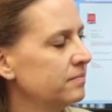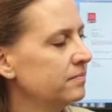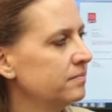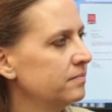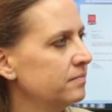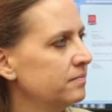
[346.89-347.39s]

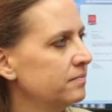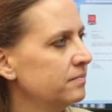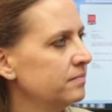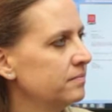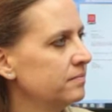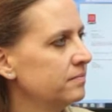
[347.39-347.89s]

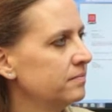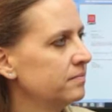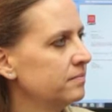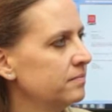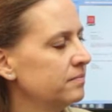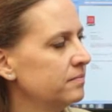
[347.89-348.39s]

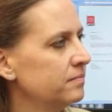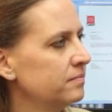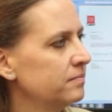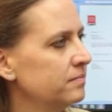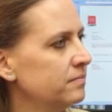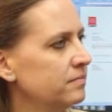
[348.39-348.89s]

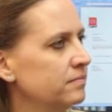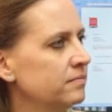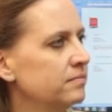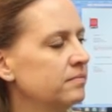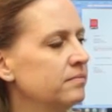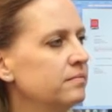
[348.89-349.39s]

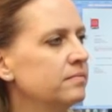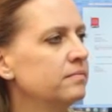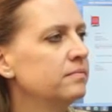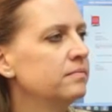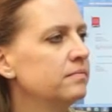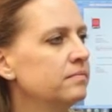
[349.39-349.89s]

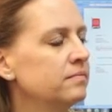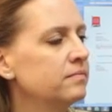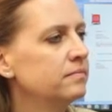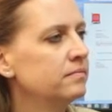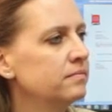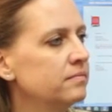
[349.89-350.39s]

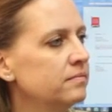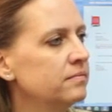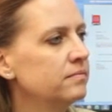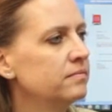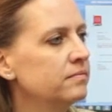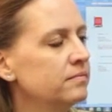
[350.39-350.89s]

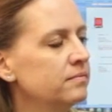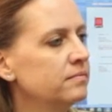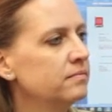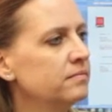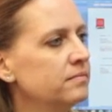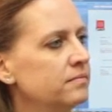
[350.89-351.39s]

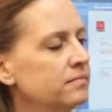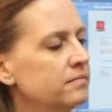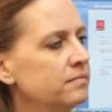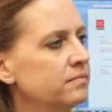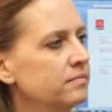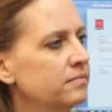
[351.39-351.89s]

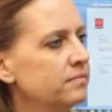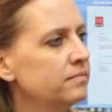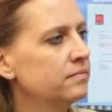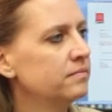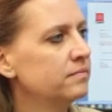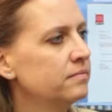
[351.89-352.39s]

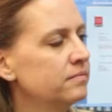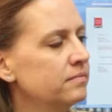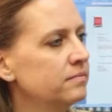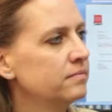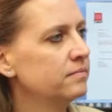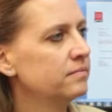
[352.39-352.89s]

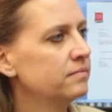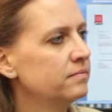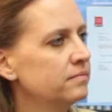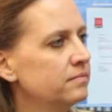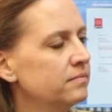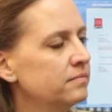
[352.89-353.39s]

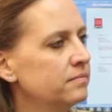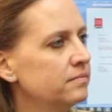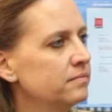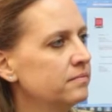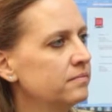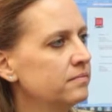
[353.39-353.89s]

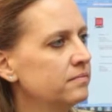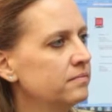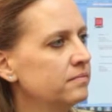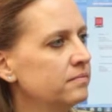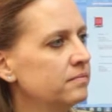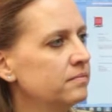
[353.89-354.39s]

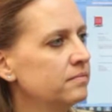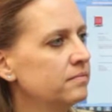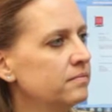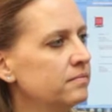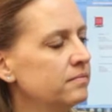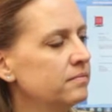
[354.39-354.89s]
This person isn't speaking.